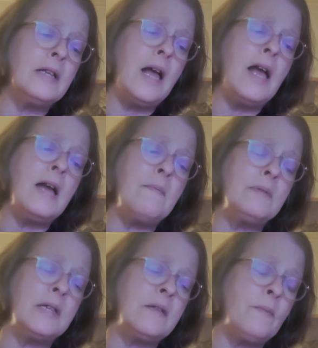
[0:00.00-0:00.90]
to
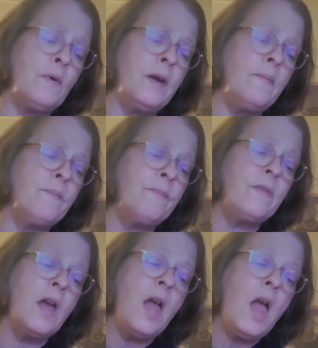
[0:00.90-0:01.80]
climb," said the boy.
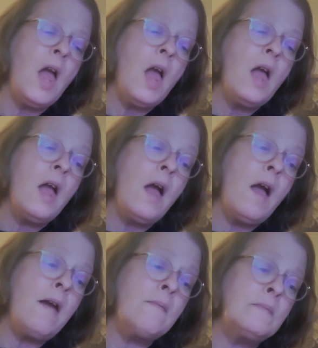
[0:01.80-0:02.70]

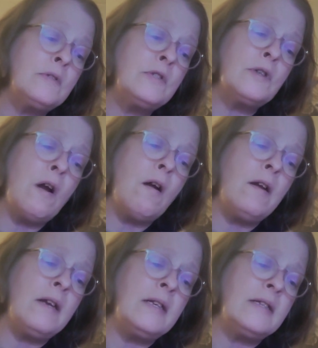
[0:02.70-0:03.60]
"I am
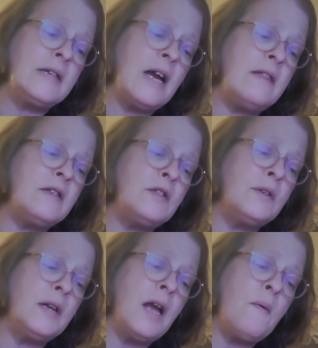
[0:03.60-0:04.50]
sorry," sighed the
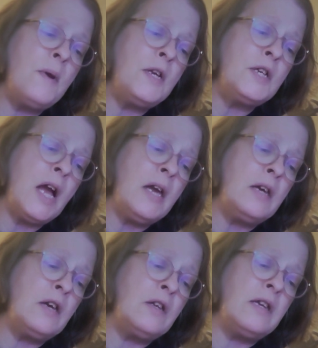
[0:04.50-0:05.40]
tree. "I wish I
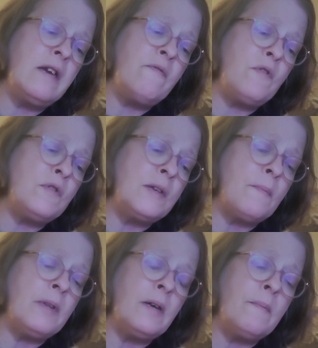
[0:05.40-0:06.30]
could give you
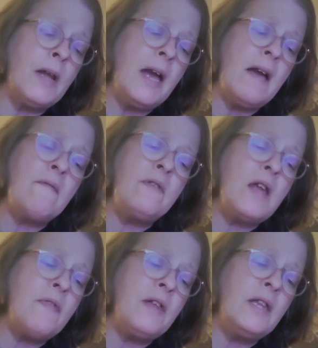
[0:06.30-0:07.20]
something, but I have
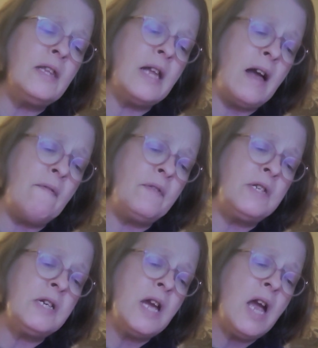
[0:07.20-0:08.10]
nothing
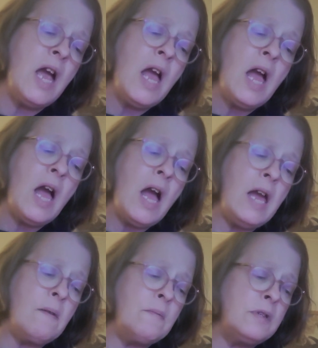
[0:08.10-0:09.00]
left. I
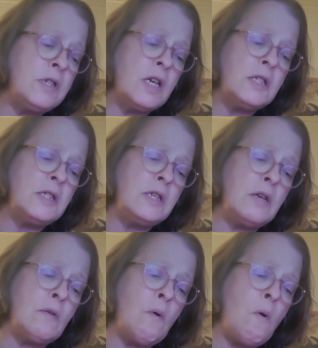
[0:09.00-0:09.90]
am just
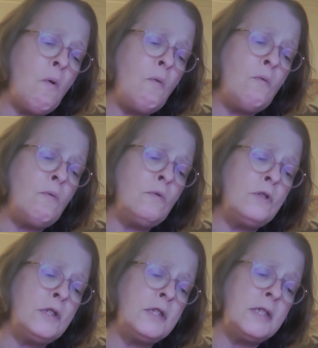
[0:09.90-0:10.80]
an
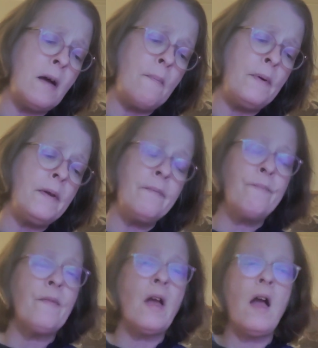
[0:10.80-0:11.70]
old stump.
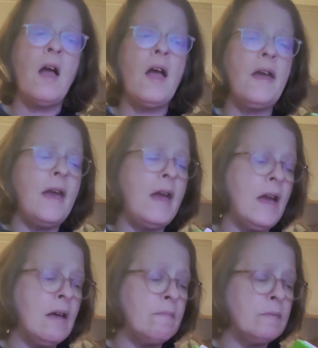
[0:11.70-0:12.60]
I
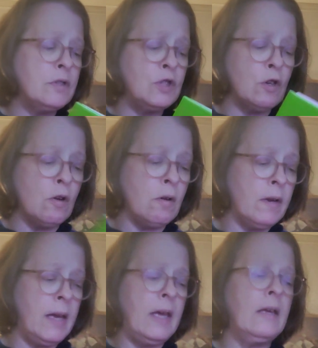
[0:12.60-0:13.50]
am
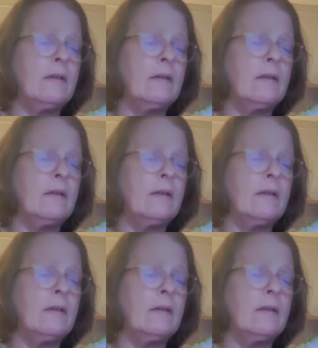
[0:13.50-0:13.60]
sorry."